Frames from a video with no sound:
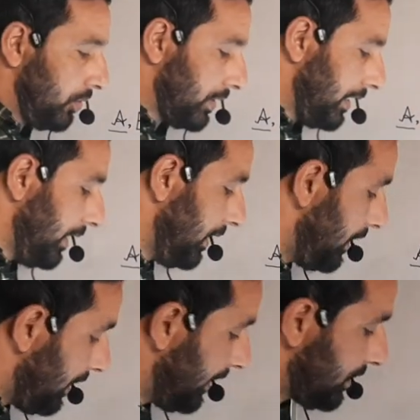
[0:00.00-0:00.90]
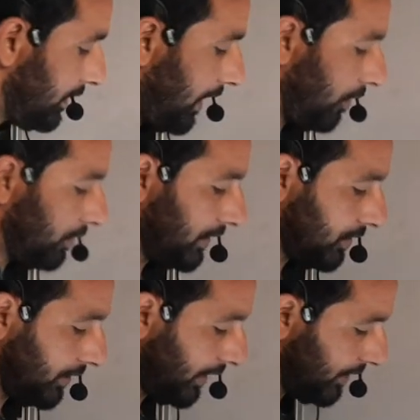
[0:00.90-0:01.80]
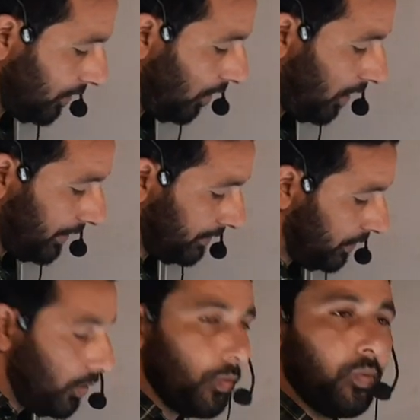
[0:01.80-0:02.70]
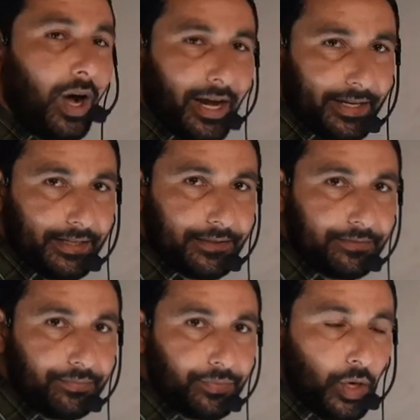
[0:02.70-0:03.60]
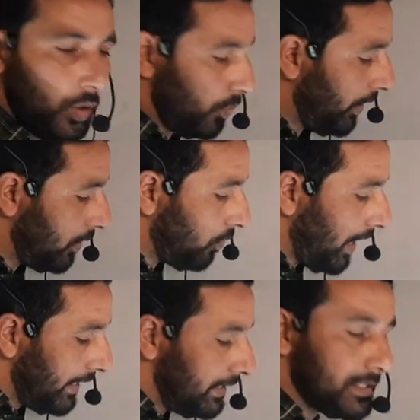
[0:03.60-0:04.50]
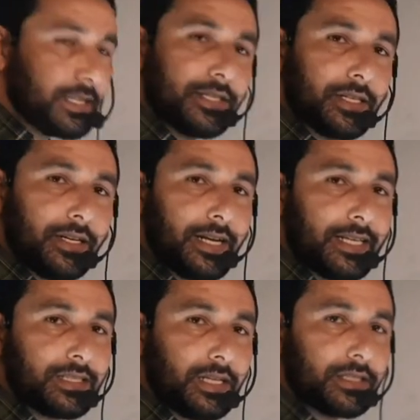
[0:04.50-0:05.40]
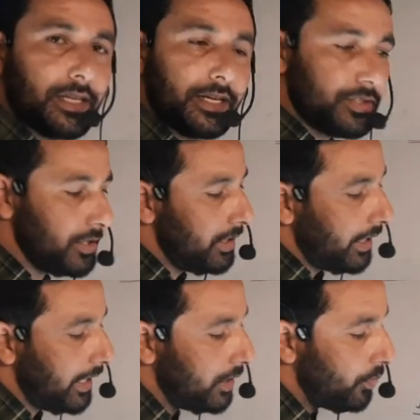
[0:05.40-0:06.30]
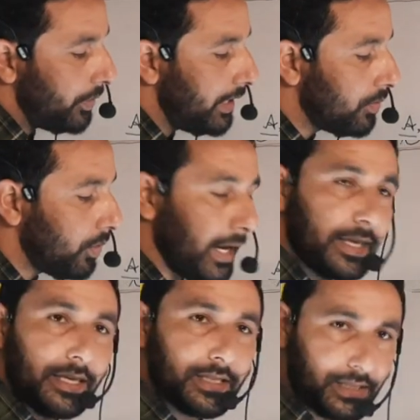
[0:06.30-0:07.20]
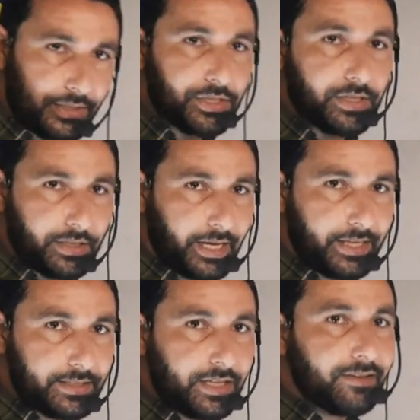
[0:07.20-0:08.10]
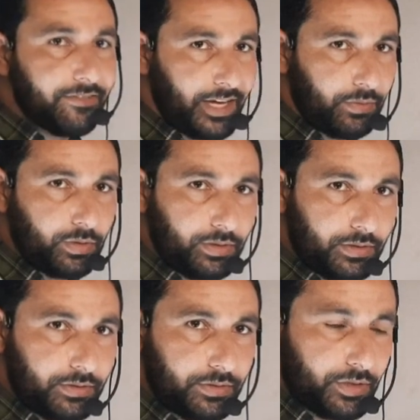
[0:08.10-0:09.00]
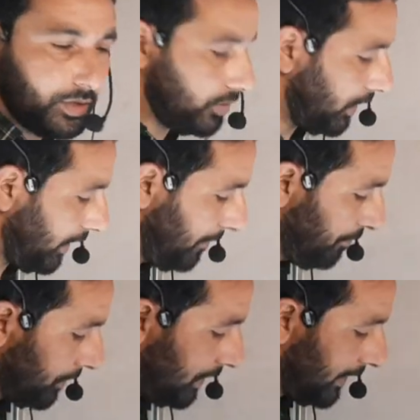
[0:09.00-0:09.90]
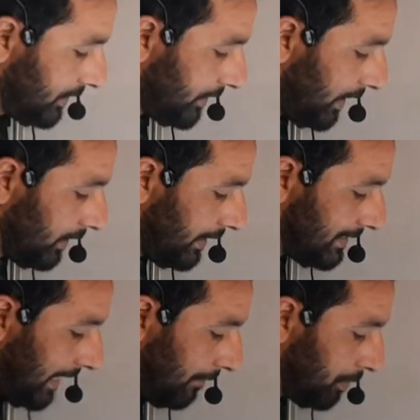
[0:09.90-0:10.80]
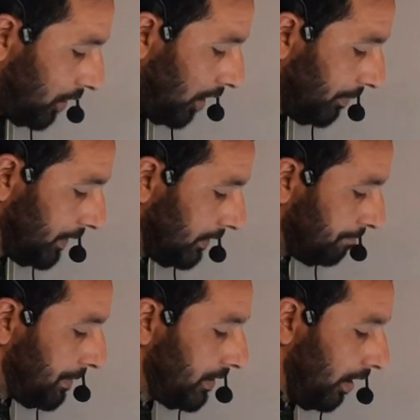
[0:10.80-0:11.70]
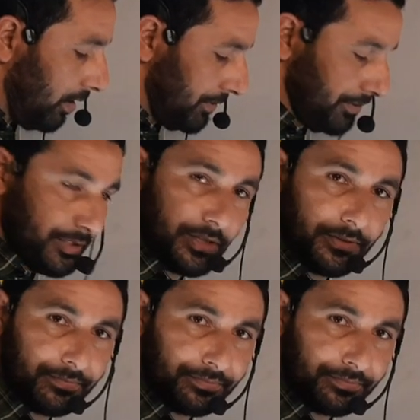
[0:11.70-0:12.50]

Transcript: Okay, let us now concentrate on Y. Where Y is considered as consonant and where Y is considered as vowel. Okay, let us take example of beyond.